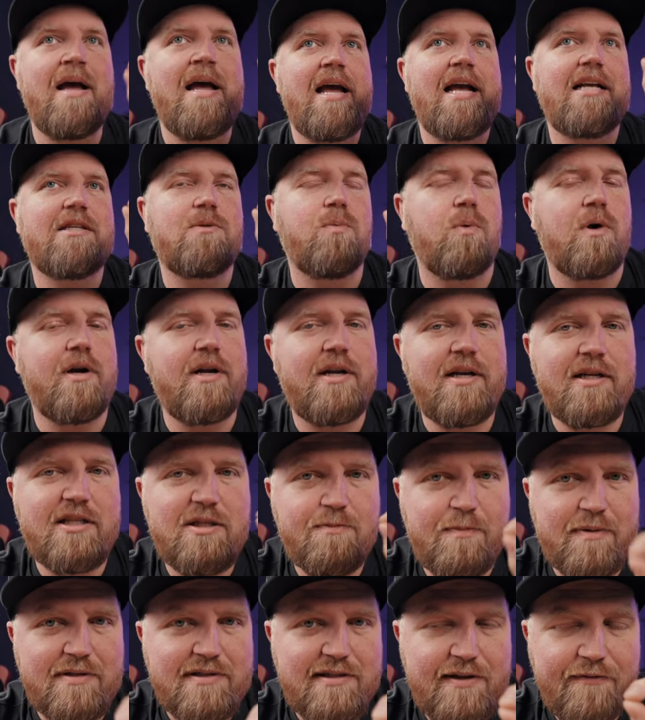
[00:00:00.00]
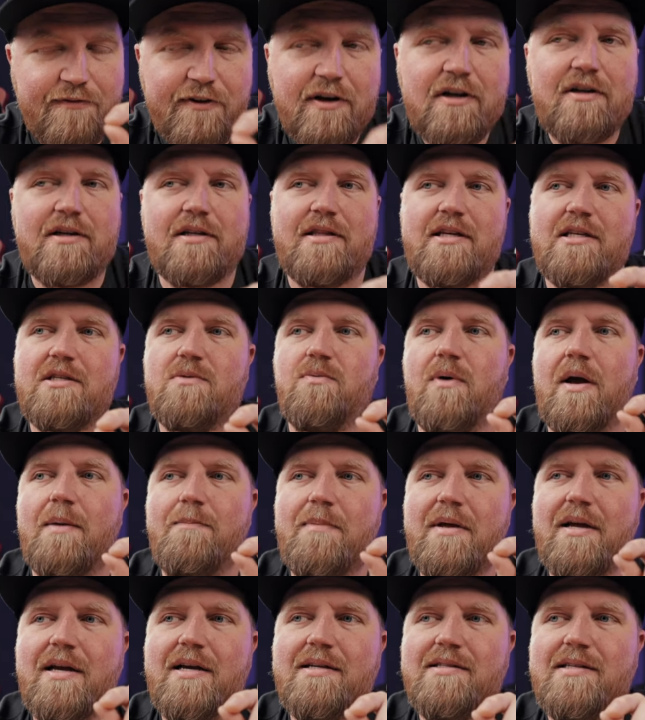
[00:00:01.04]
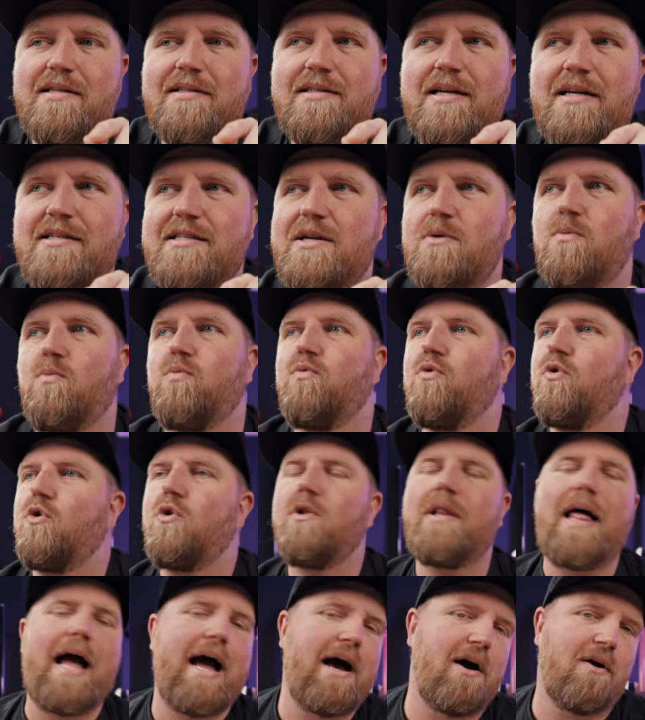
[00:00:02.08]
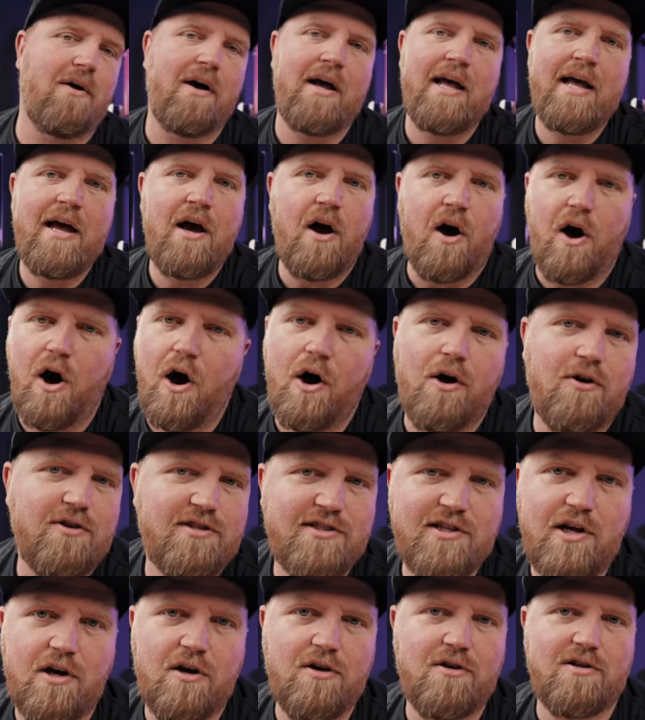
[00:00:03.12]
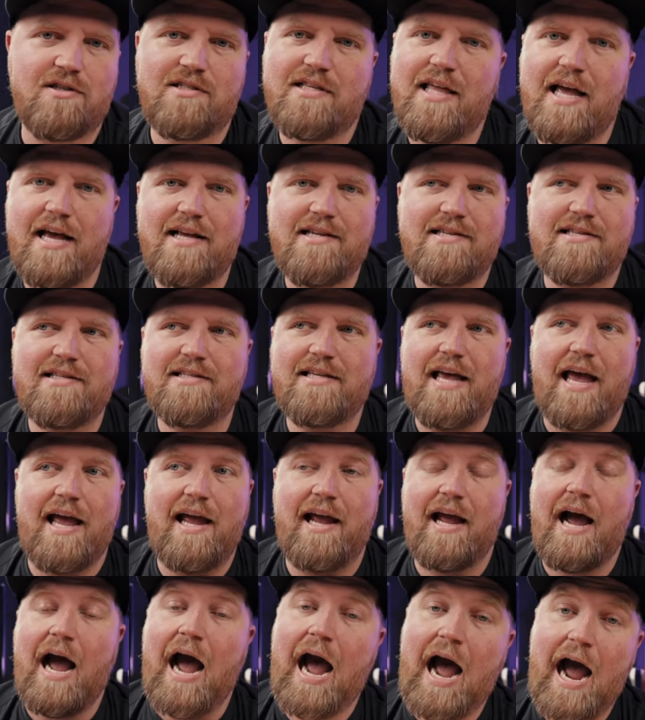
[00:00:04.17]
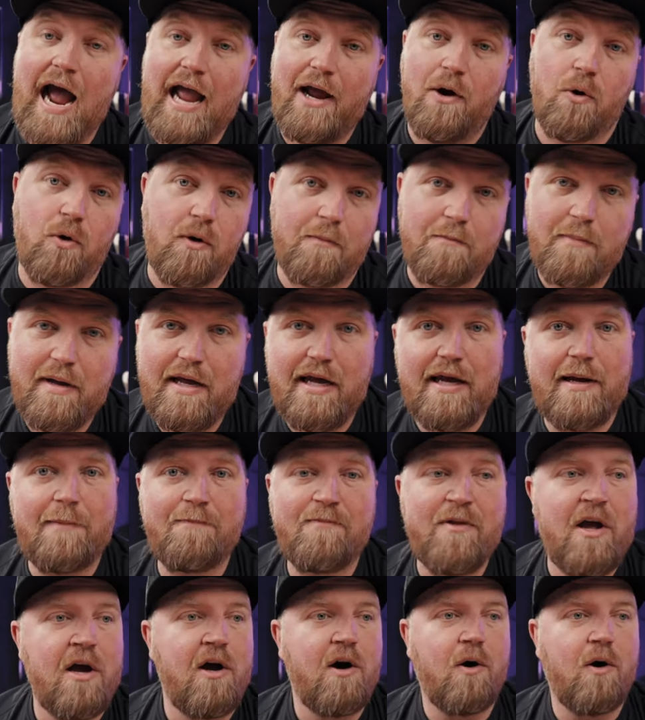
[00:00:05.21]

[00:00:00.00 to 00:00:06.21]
It's worded specifically this way because it doesn't rule out all songs that say I or me,